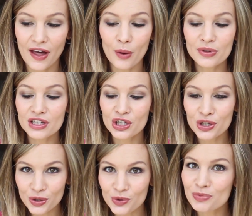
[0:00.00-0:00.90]
That was a
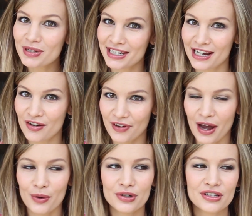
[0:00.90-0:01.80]
huge mistake of
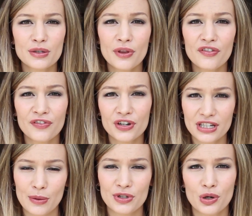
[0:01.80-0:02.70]
ours. So on the
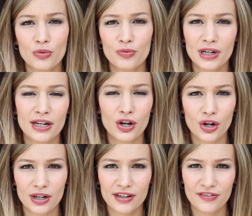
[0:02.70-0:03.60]
first day, we took a really
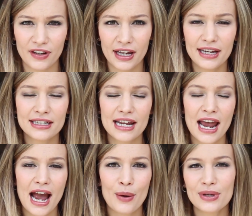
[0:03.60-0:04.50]
early flight
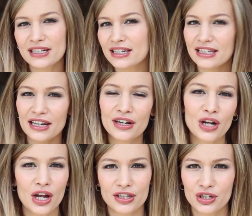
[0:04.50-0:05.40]
and we decided
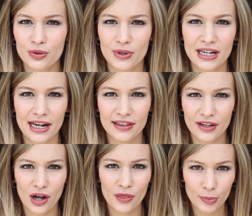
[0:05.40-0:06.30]
not to eat
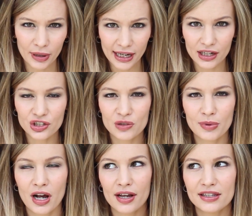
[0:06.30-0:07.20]
anything on the plane just
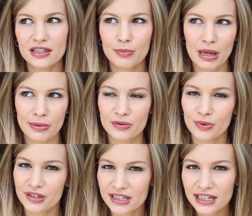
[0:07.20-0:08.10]
because the babies
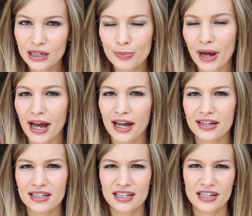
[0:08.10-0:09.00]
were asleep
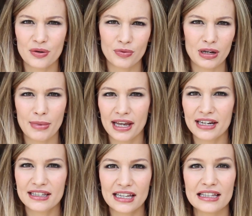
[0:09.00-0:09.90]
and it didn't really make
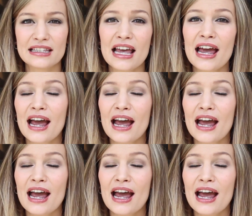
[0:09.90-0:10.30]
any sense.